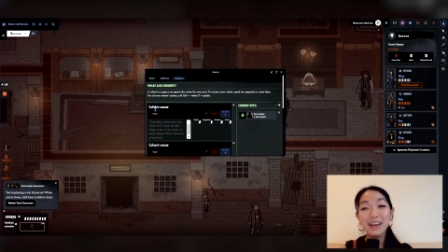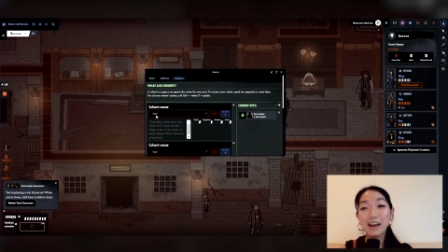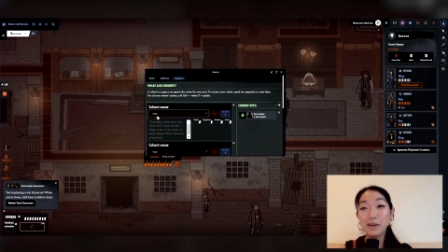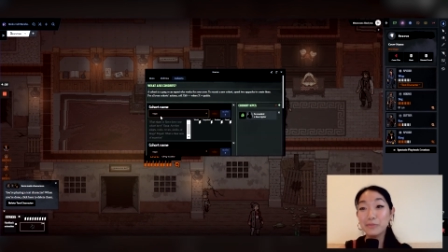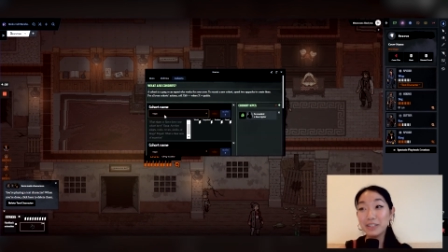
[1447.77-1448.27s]

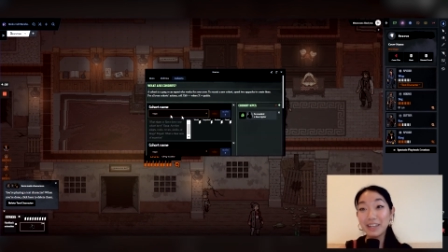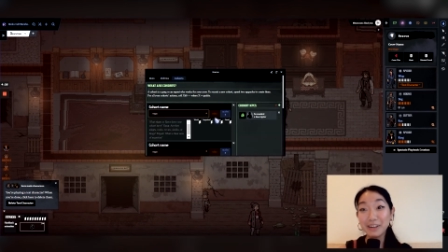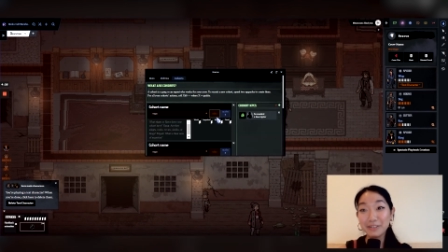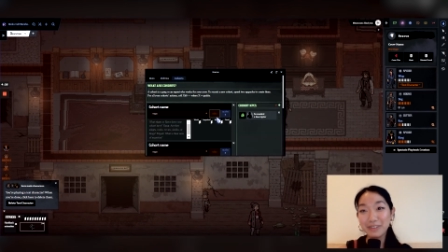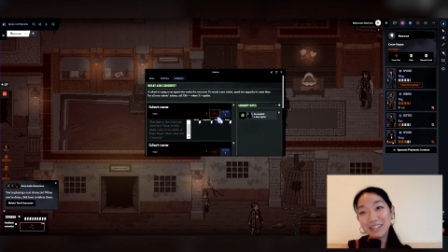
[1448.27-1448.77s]
Really
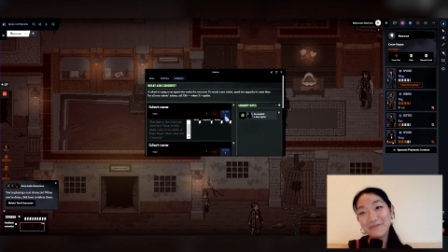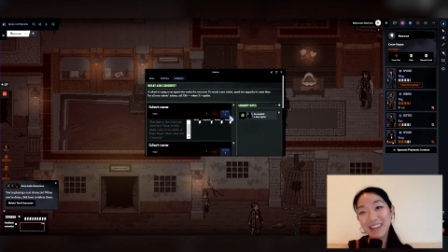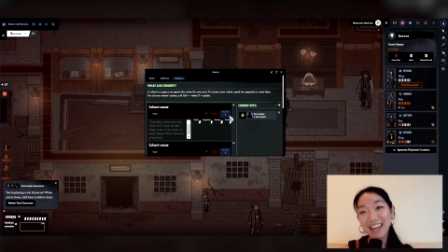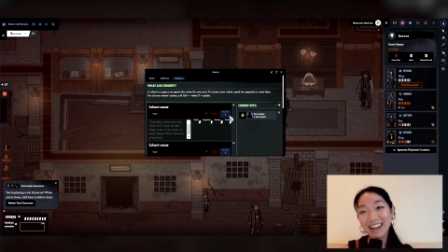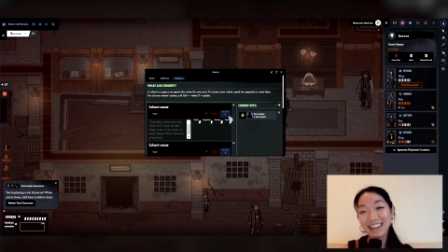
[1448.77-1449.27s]
underrated
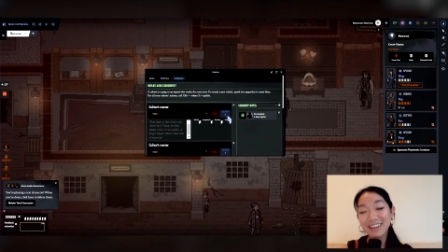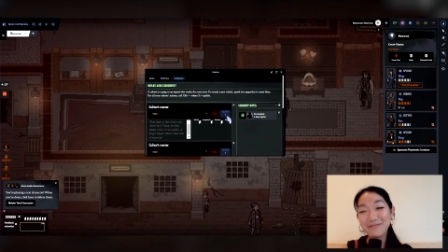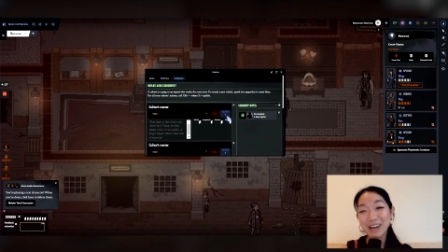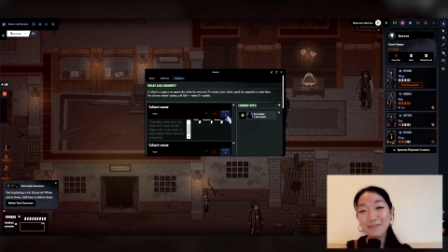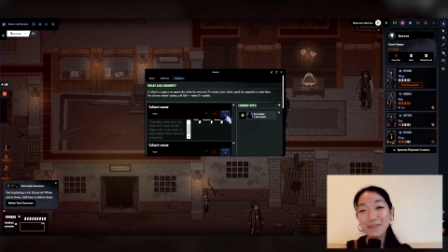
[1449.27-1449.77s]
mechanic in
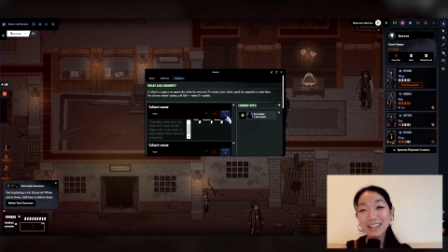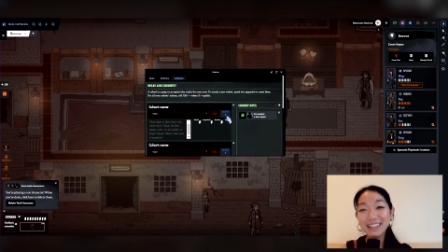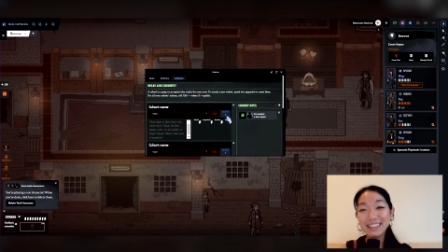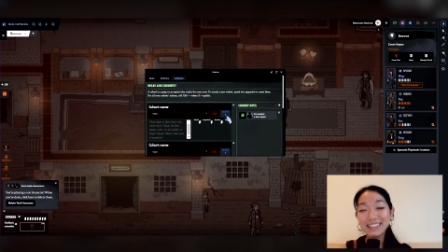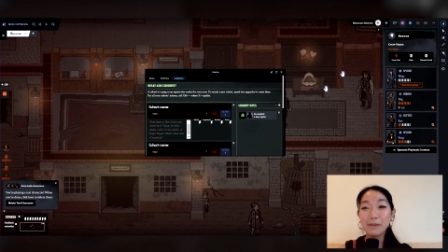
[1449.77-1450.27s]
my
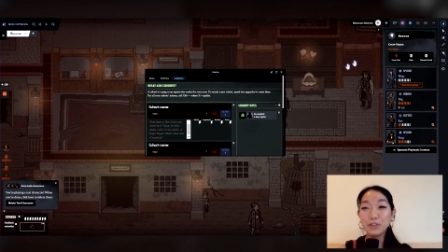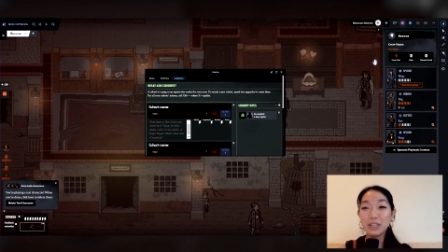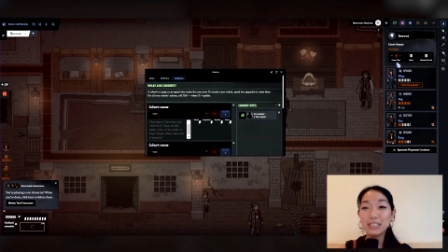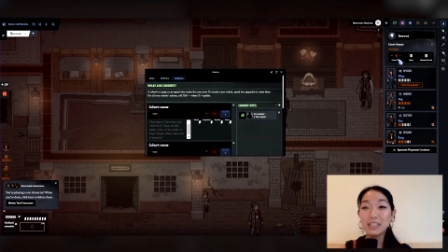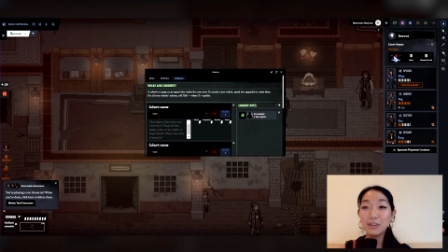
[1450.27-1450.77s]
opinion. So you
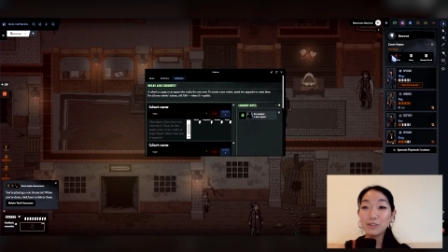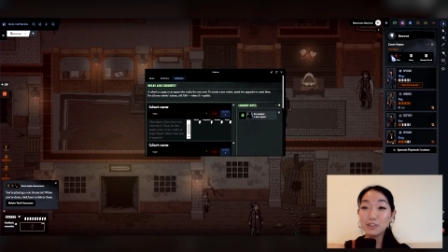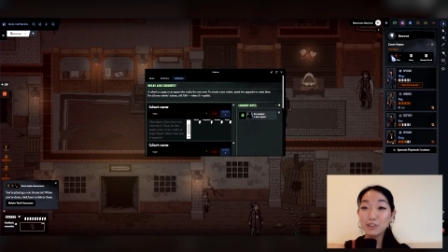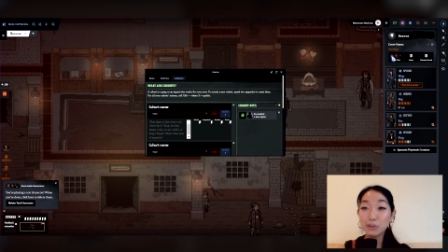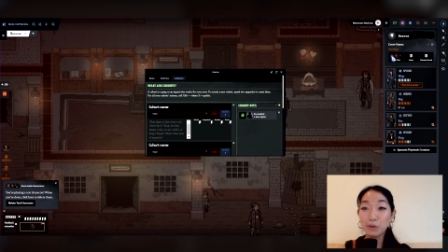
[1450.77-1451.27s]
can see you can
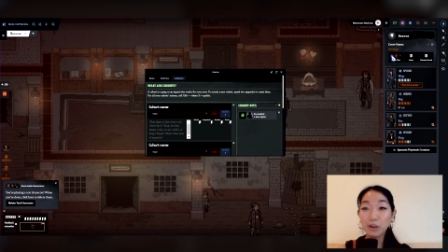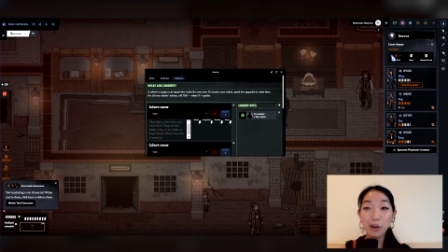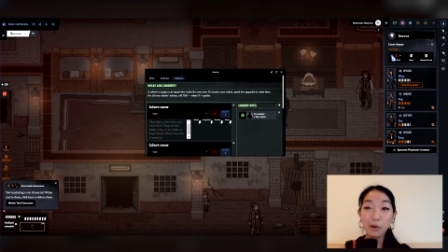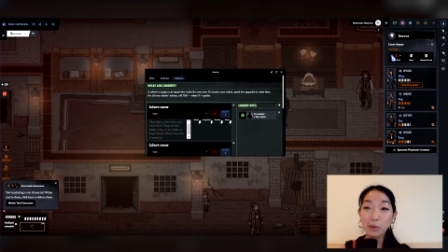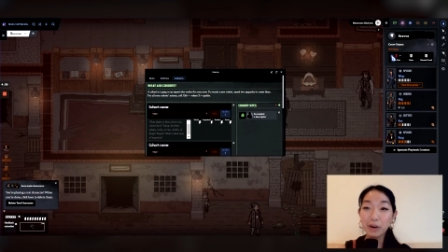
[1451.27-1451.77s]
store
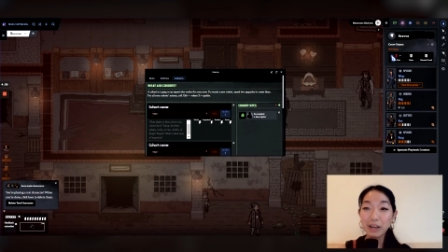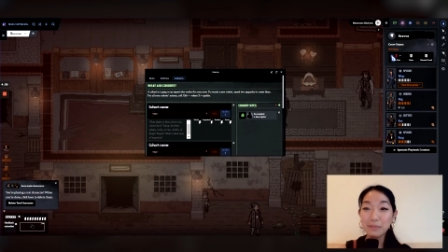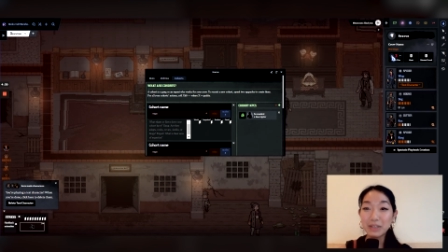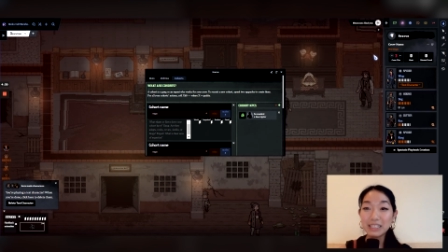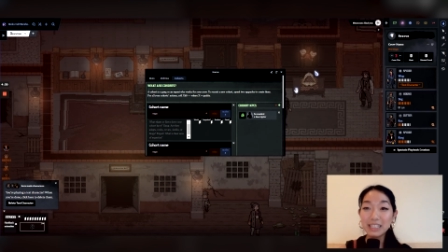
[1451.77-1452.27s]
cohort
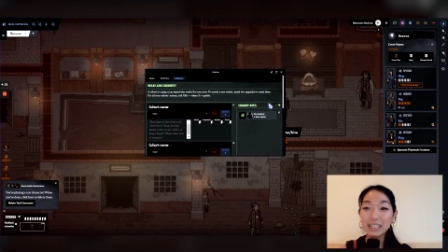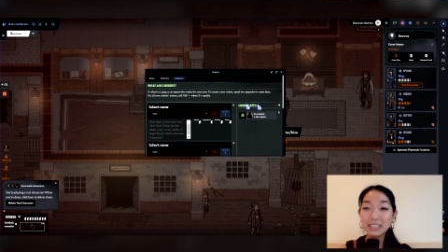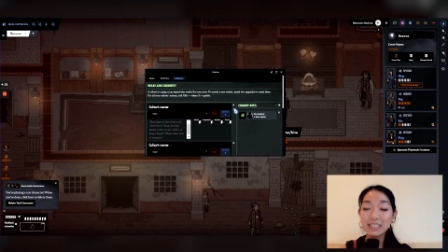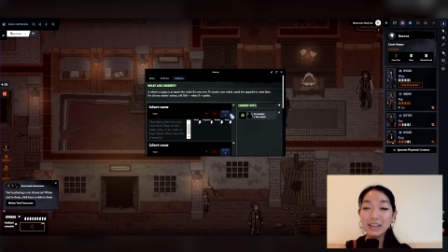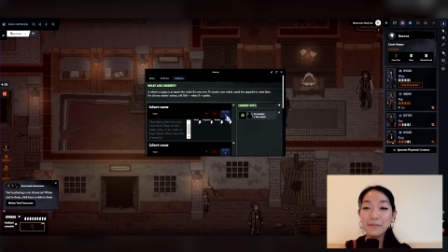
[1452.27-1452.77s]
NPCs,